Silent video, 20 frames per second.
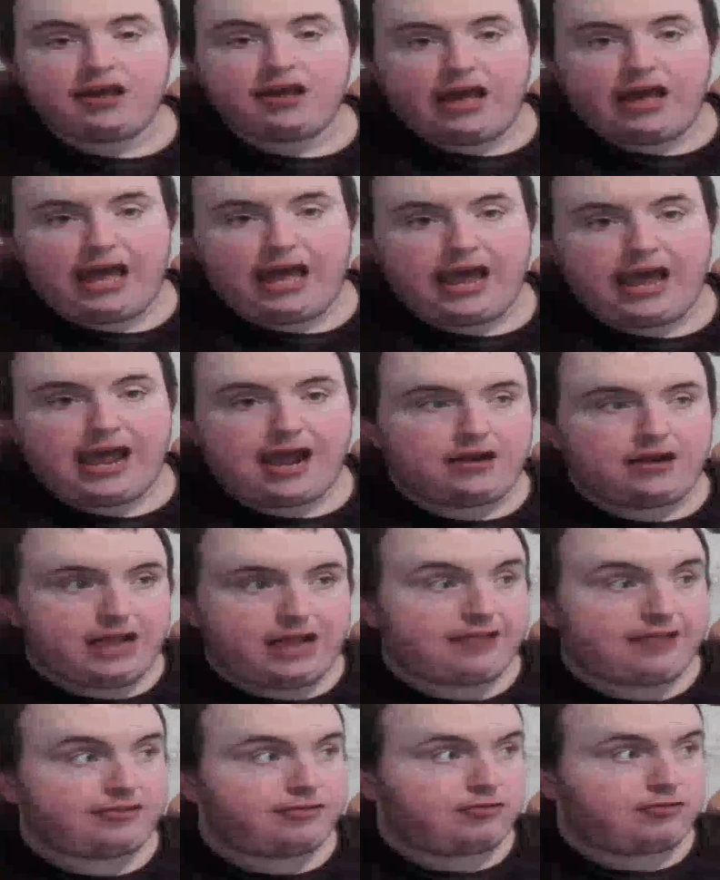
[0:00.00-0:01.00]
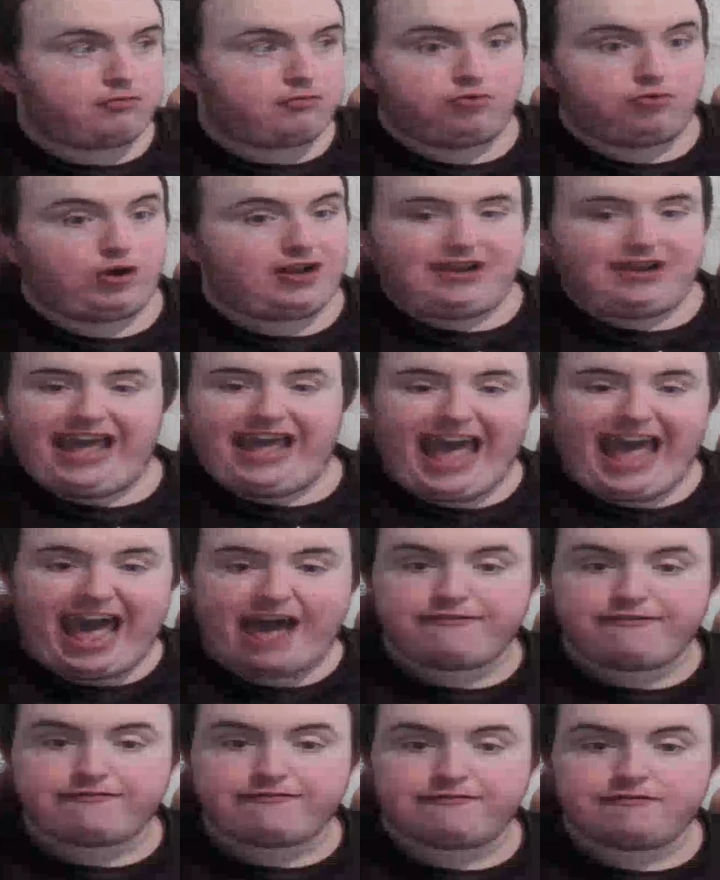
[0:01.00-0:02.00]
And that's, what,
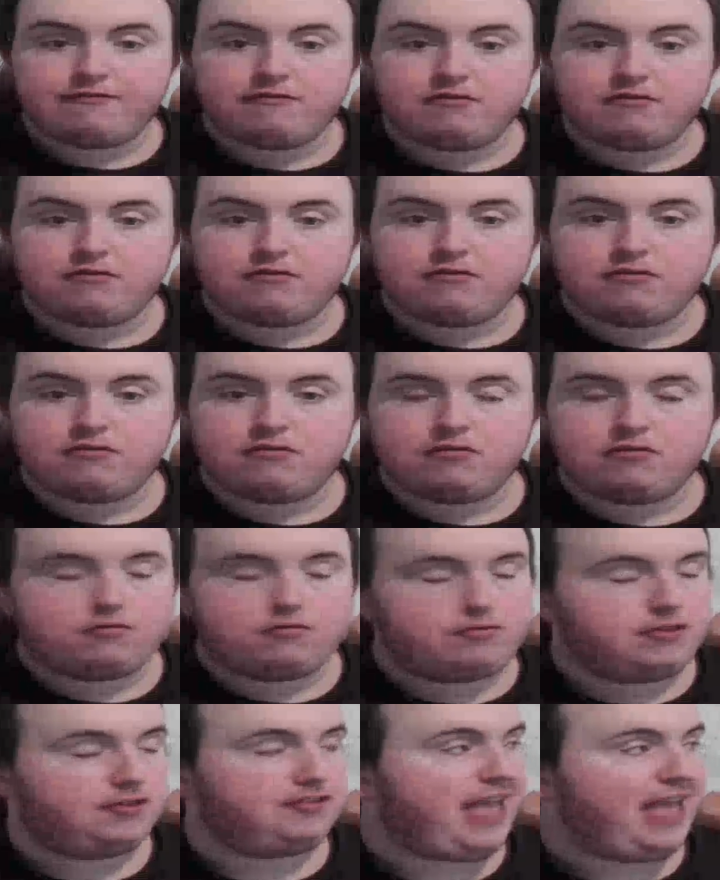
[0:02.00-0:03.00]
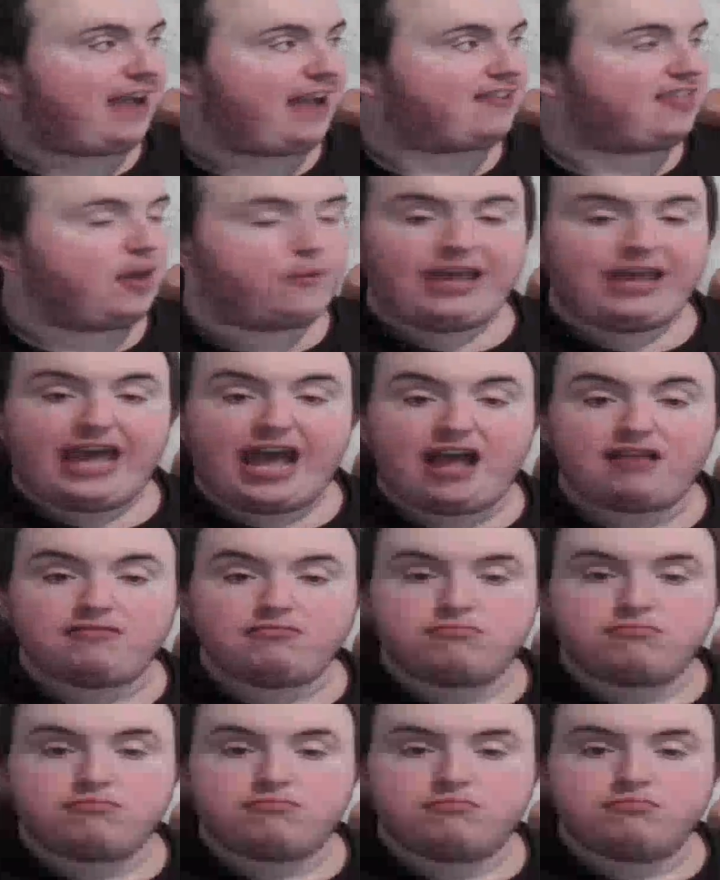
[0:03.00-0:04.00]
half the sacks that we had
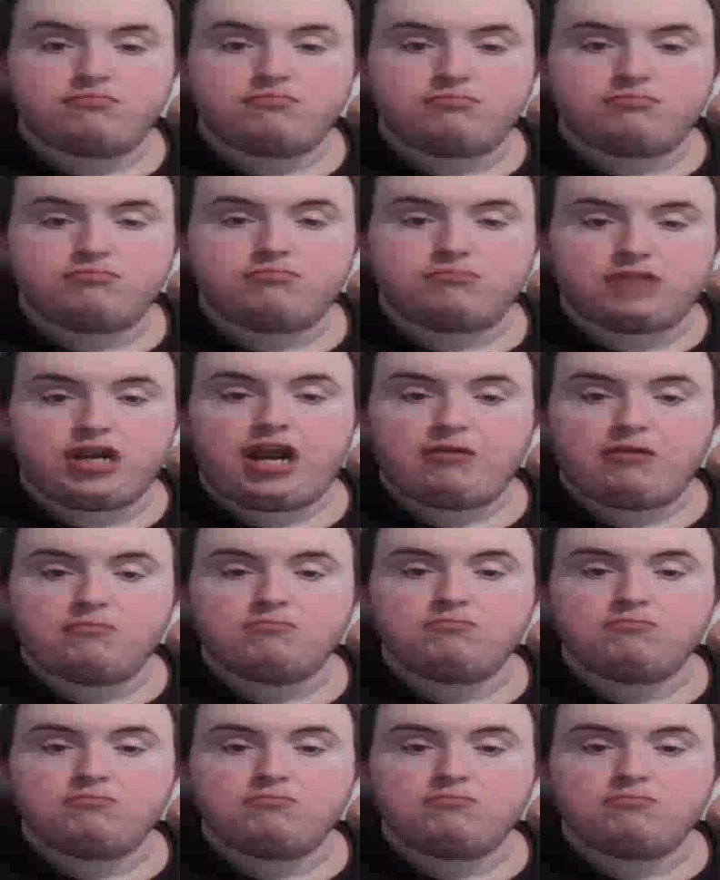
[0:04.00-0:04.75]
today.